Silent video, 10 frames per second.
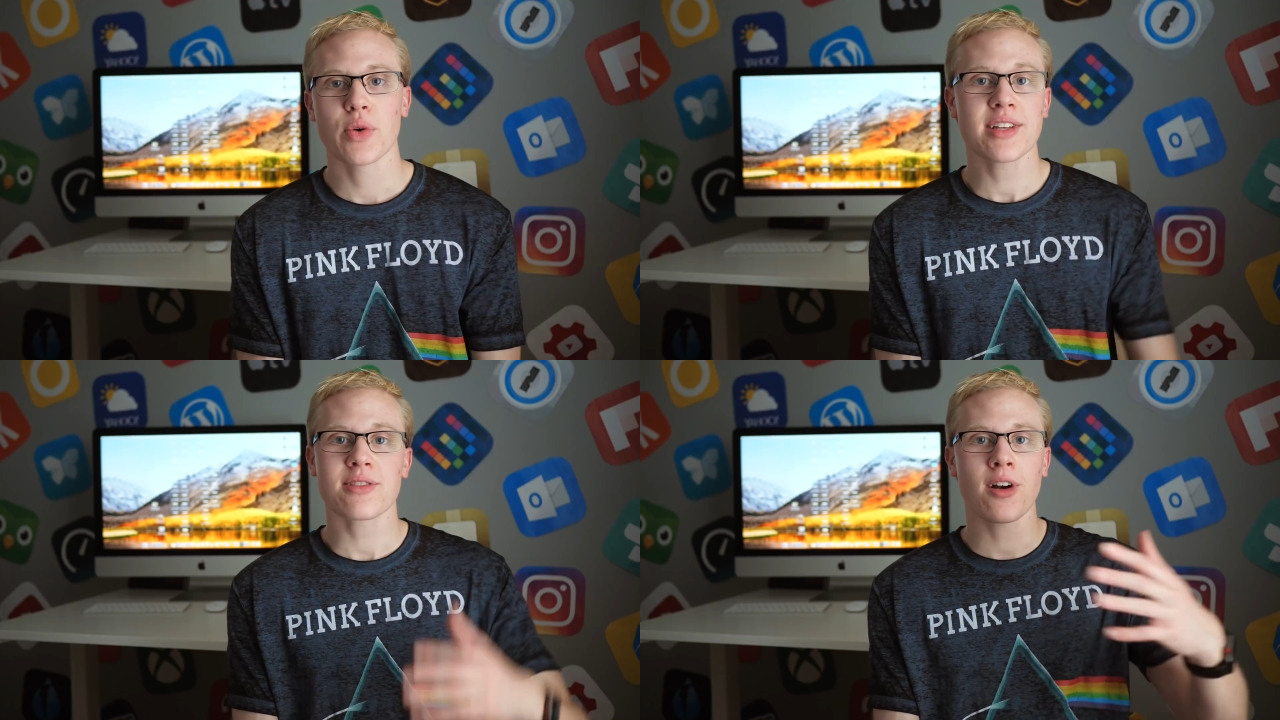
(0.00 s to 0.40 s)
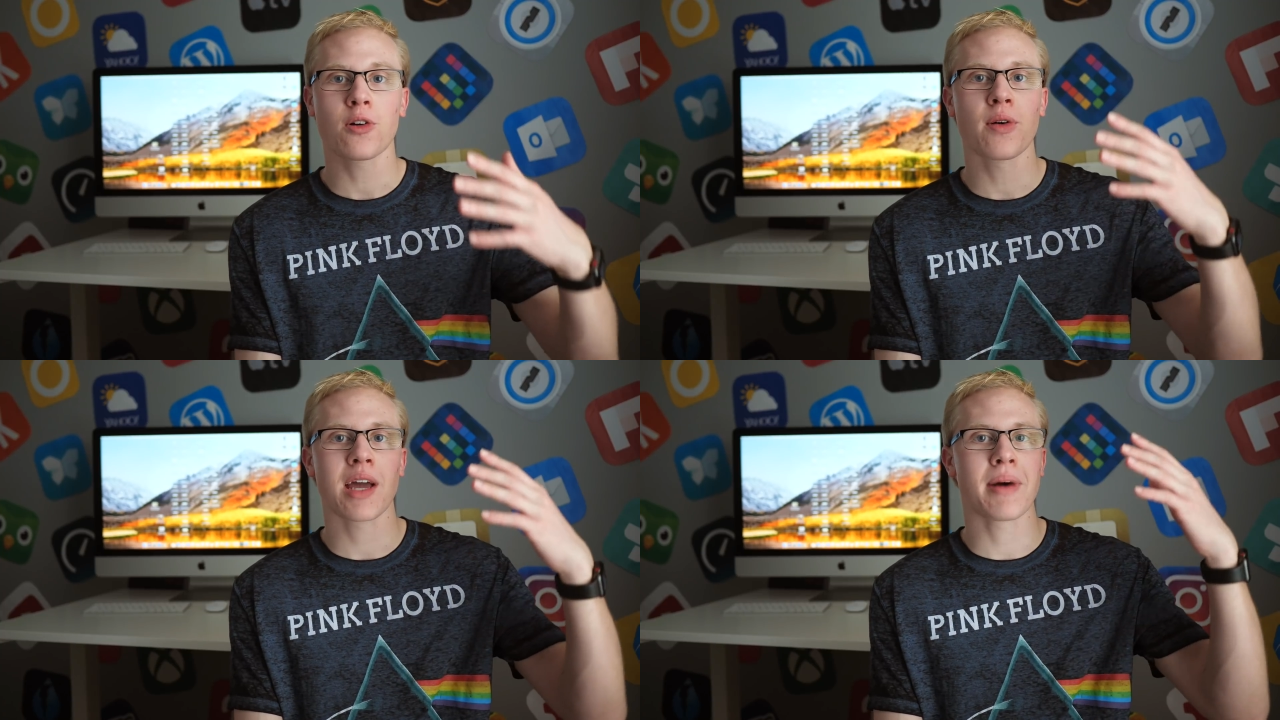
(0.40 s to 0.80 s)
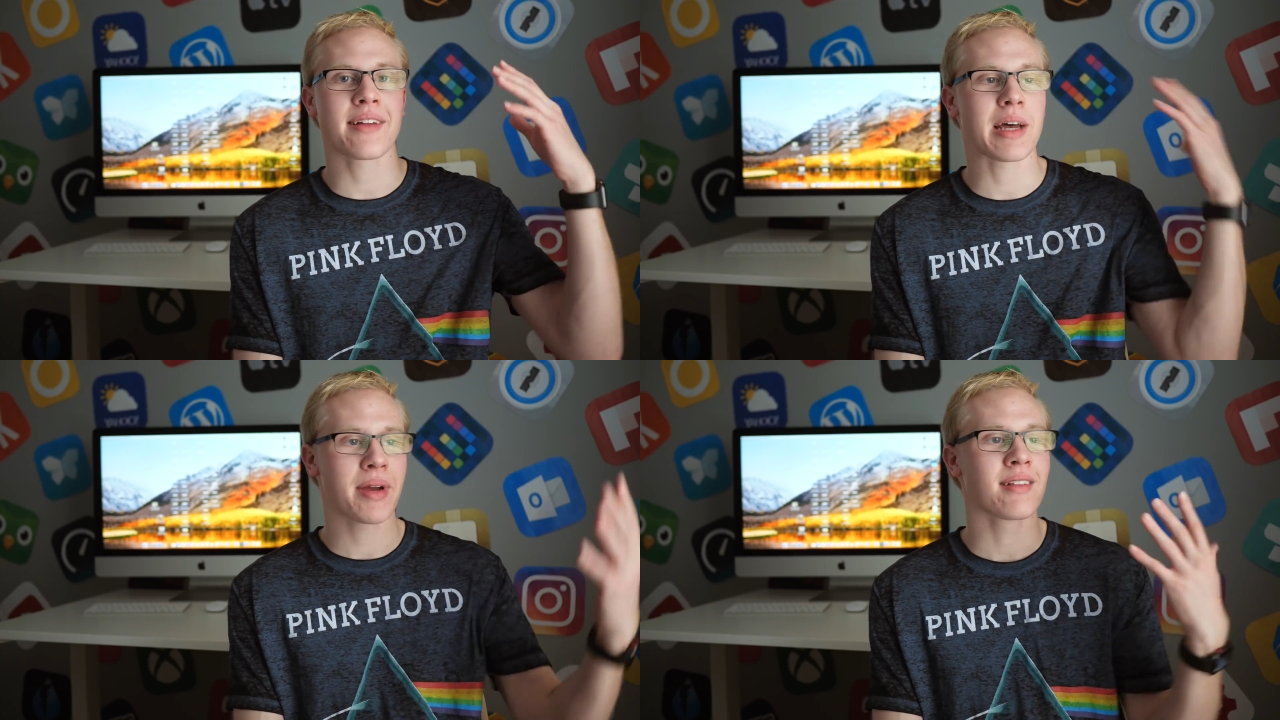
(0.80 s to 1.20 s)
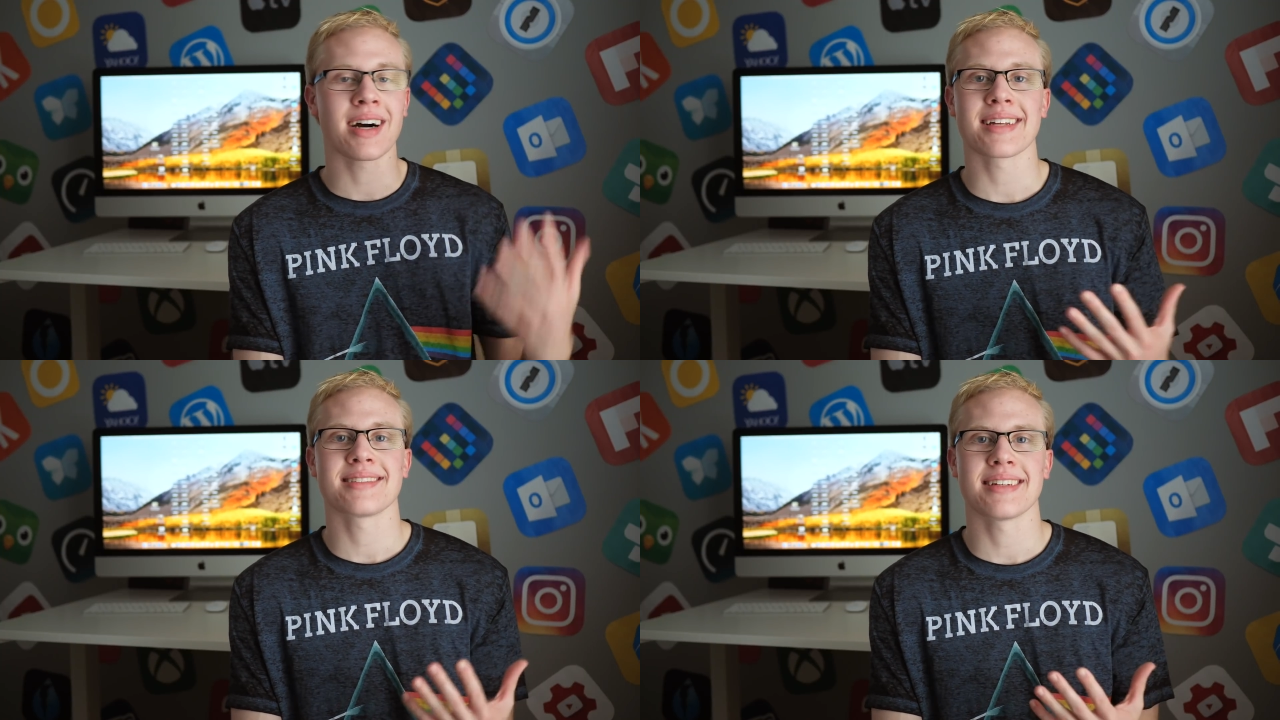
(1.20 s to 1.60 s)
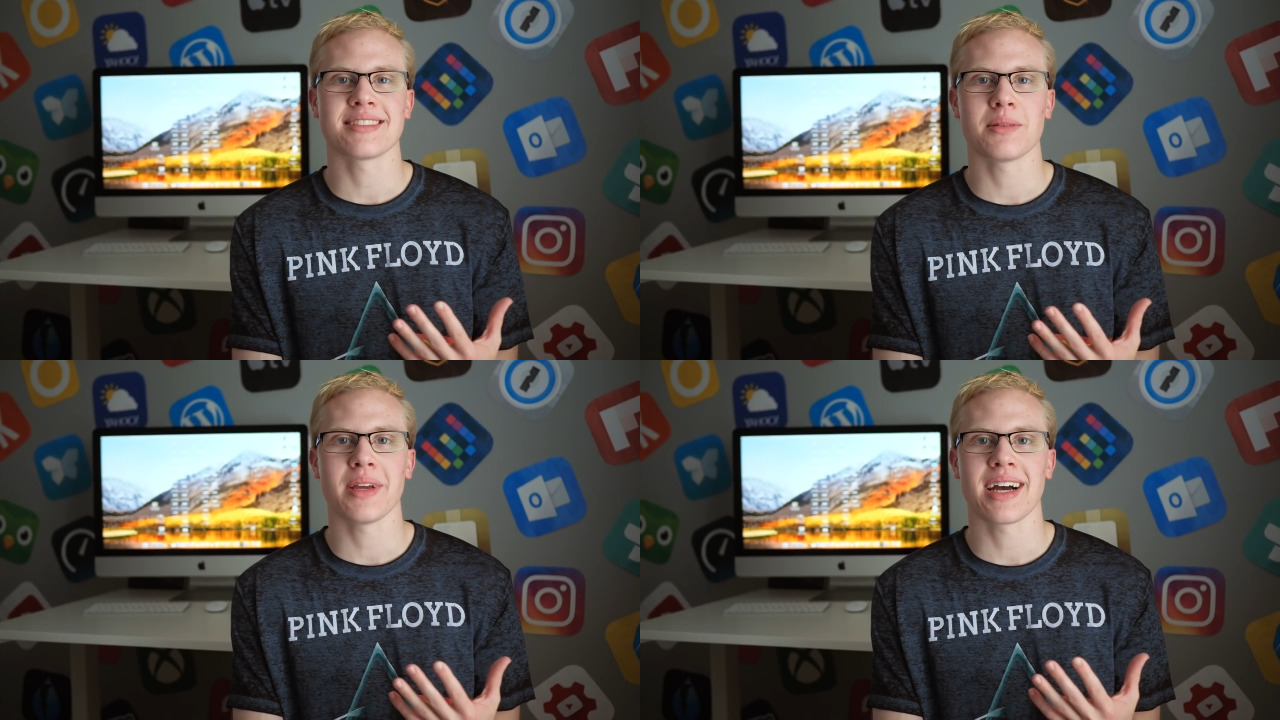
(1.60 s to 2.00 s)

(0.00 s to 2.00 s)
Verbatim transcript: When this article came out, that made a lot of sense to me.